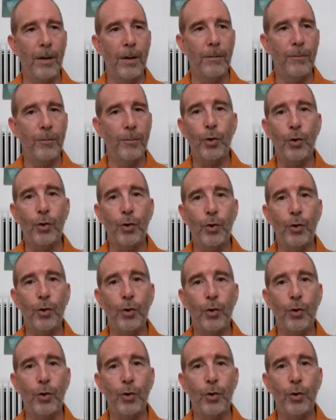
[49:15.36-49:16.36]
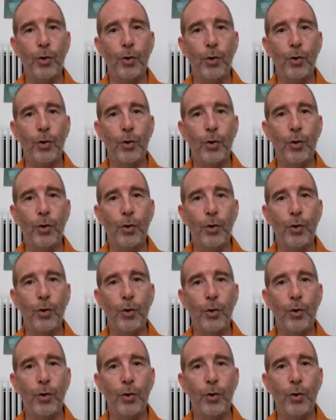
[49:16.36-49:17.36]
training in transcendental
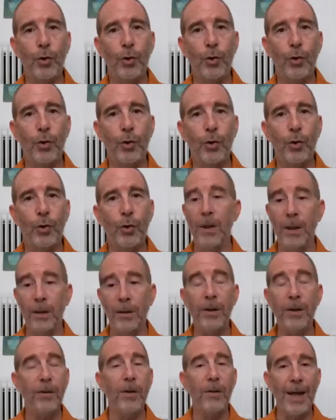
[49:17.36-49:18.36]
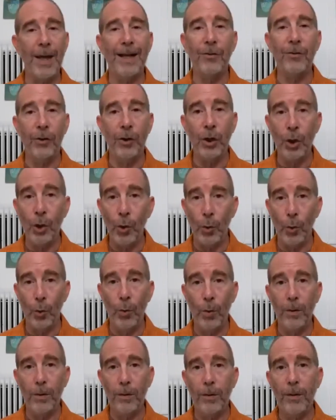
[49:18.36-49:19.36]
meditation. And Elisa, if that's
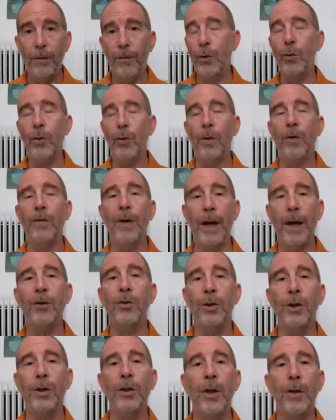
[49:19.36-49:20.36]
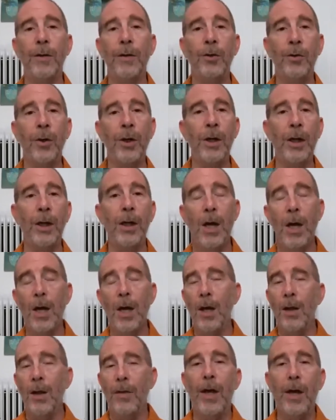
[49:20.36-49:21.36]
you, if you have actually done the training,
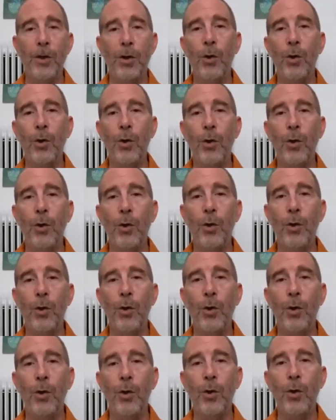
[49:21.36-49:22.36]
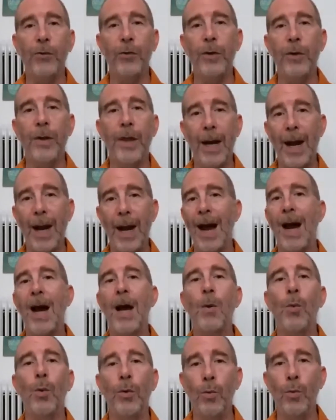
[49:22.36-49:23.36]
then you would be the first person that I
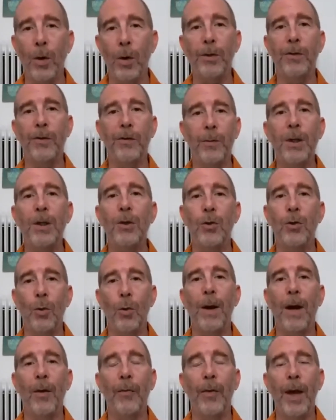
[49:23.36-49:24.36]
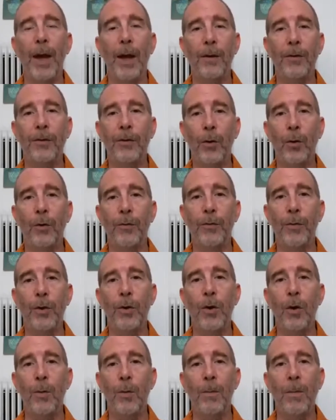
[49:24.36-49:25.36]
would want to speak to about that. So if you
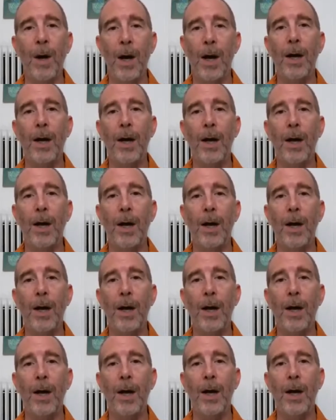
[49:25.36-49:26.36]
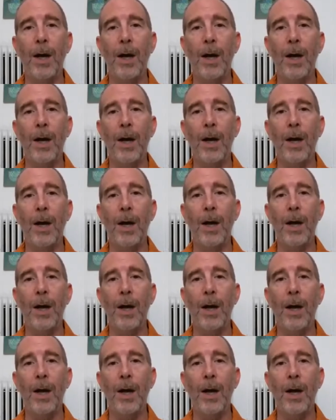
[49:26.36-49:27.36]
don't mind, I
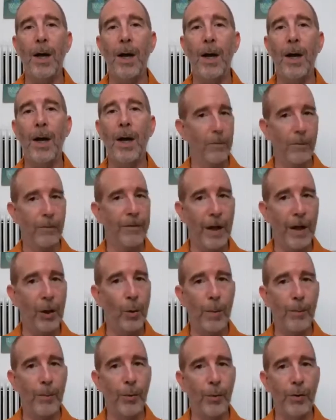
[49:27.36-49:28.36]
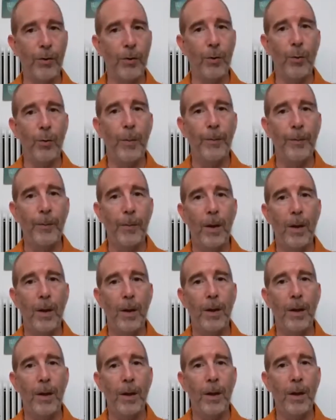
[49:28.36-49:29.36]
might follow up with you
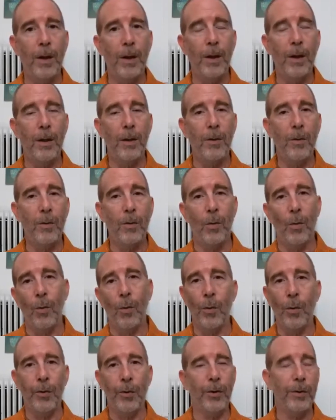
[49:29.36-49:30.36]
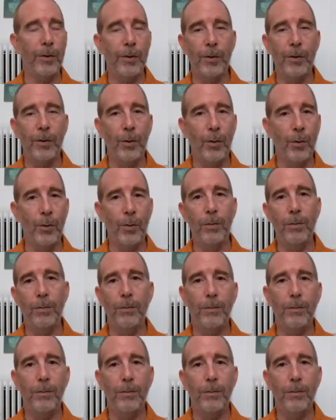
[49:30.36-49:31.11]
in order to